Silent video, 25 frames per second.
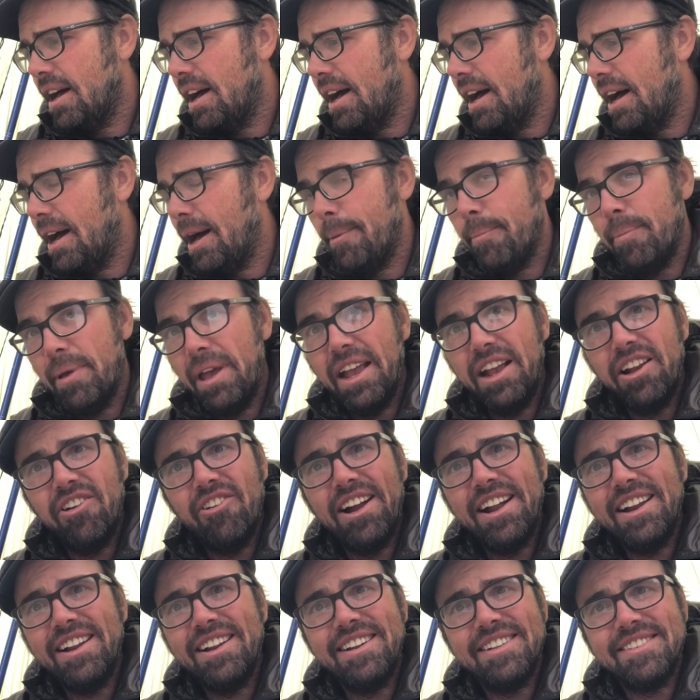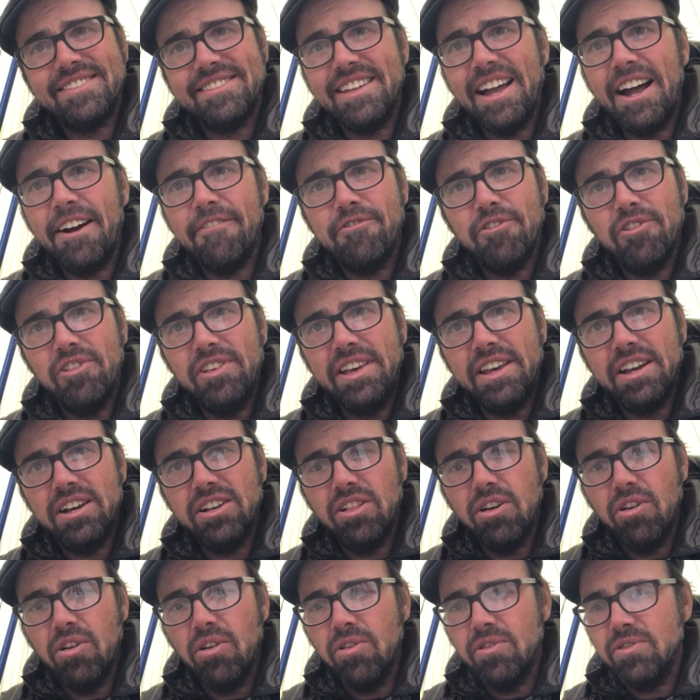And granted, it's not fully
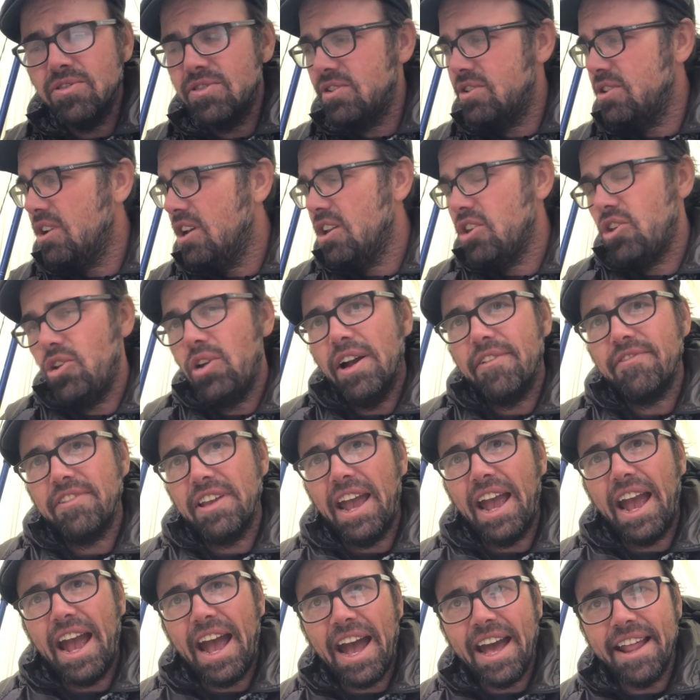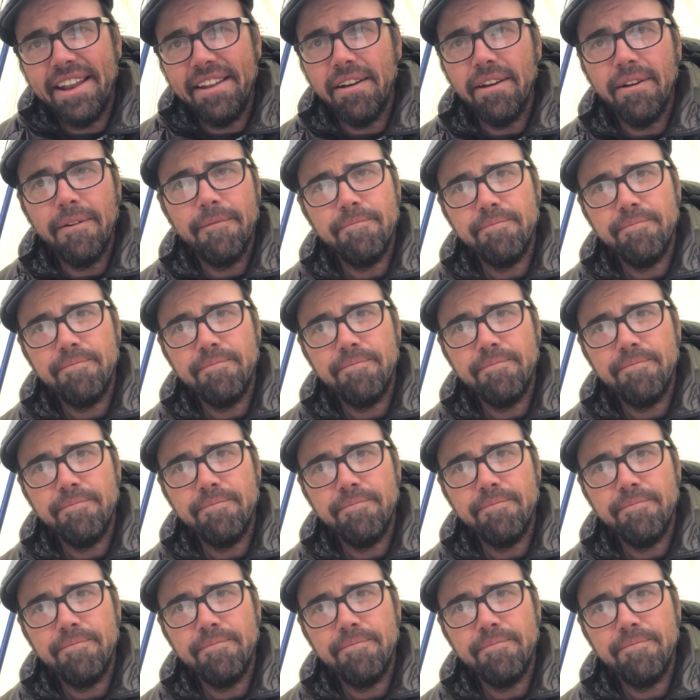enclosed. You have to add,